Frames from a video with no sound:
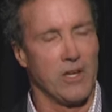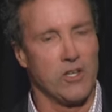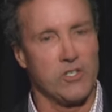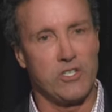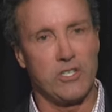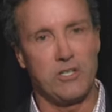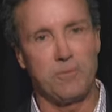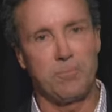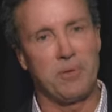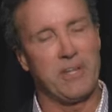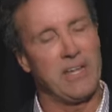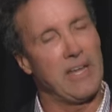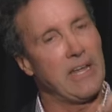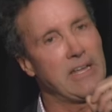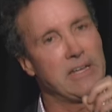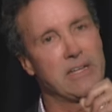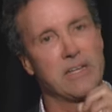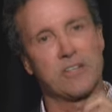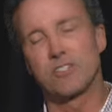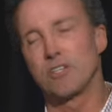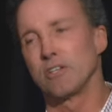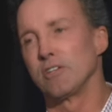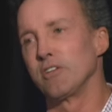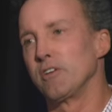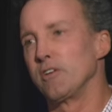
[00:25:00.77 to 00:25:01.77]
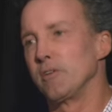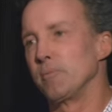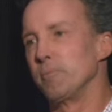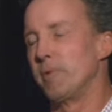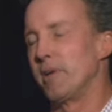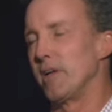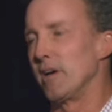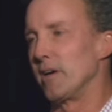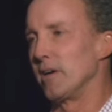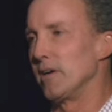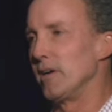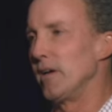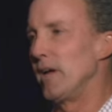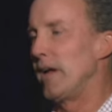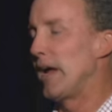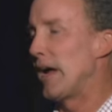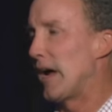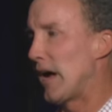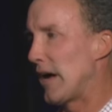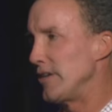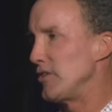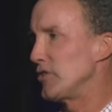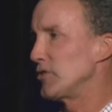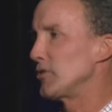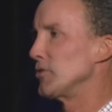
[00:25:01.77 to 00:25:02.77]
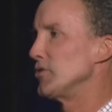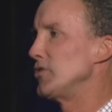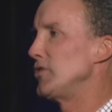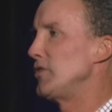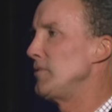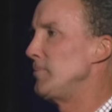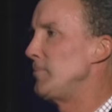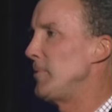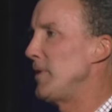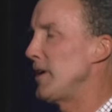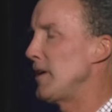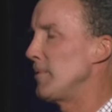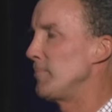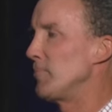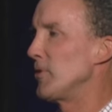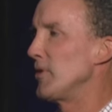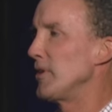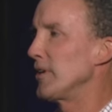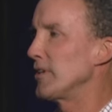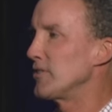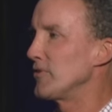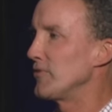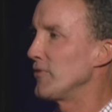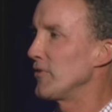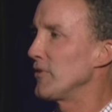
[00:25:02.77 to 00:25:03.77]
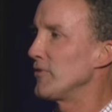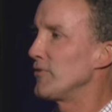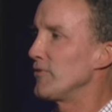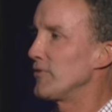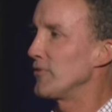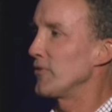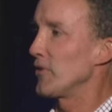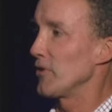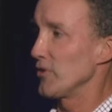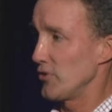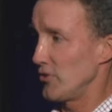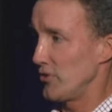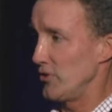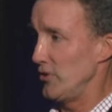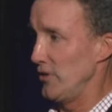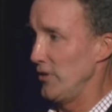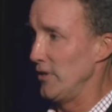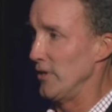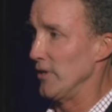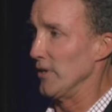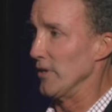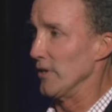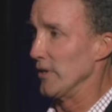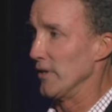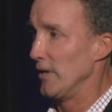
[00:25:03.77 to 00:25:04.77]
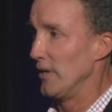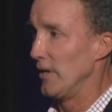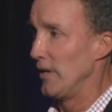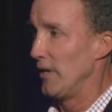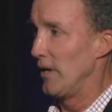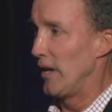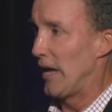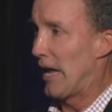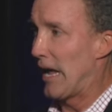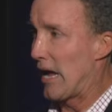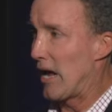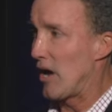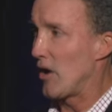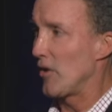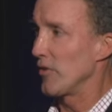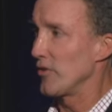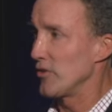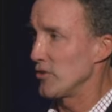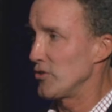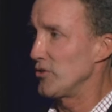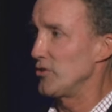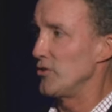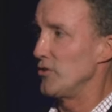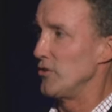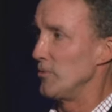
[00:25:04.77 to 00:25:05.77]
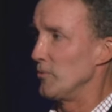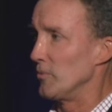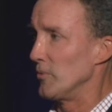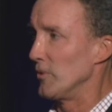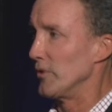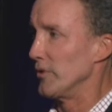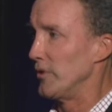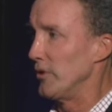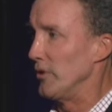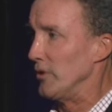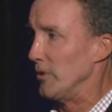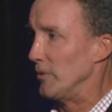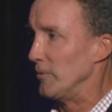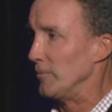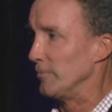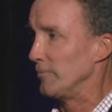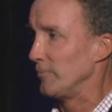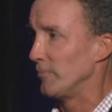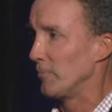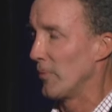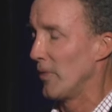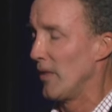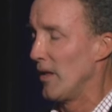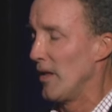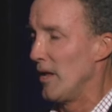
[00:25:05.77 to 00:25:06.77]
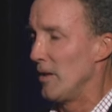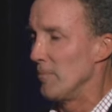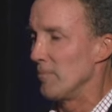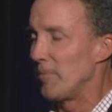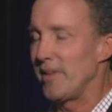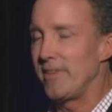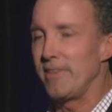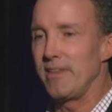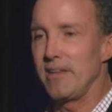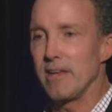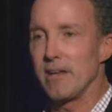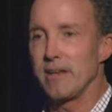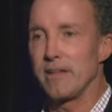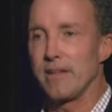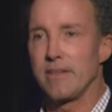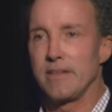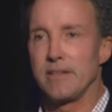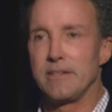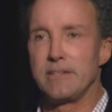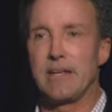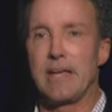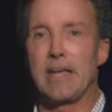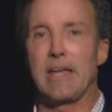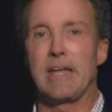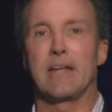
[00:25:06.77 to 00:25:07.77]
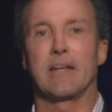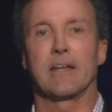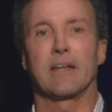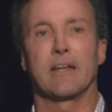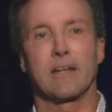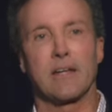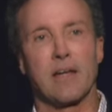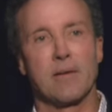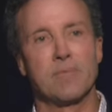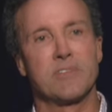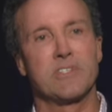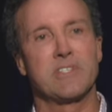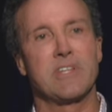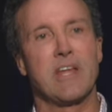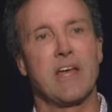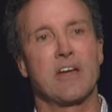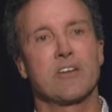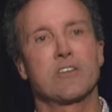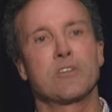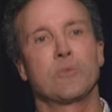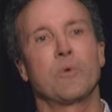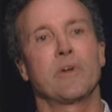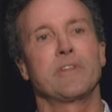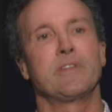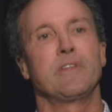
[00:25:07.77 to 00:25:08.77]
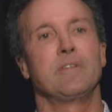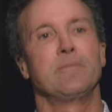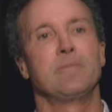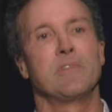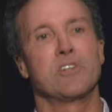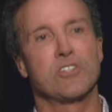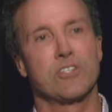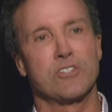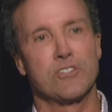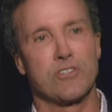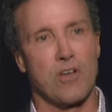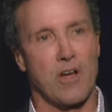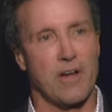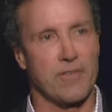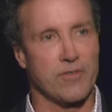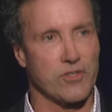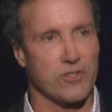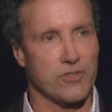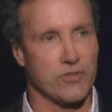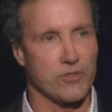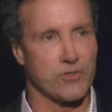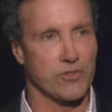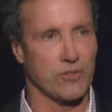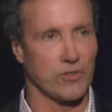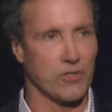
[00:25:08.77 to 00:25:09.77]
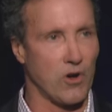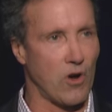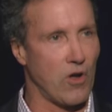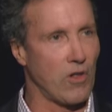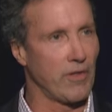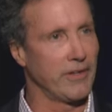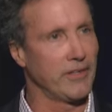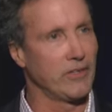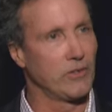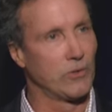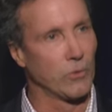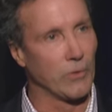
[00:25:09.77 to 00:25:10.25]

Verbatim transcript: GPA does a little better. High school GPA predicts for the first year how the student will do. But at the end of the day, it comes down to what the admissions officers are calling